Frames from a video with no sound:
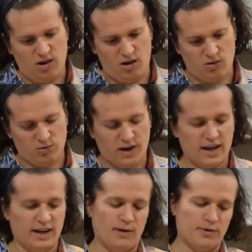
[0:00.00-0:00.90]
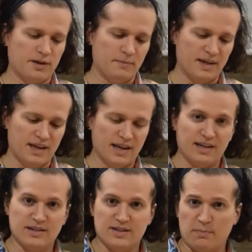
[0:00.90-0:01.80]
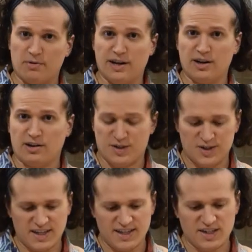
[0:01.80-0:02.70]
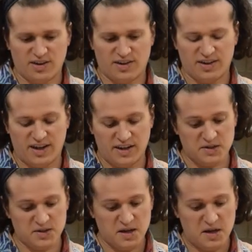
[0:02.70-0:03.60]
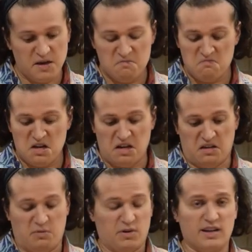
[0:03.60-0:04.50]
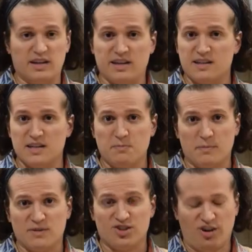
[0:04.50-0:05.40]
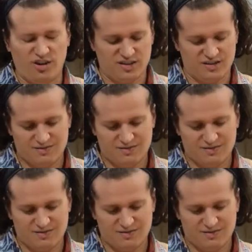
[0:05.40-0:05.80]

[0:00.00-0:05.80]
Alright, now we're going to begin separating our seeds and our guts and then we're going to get this puppy started.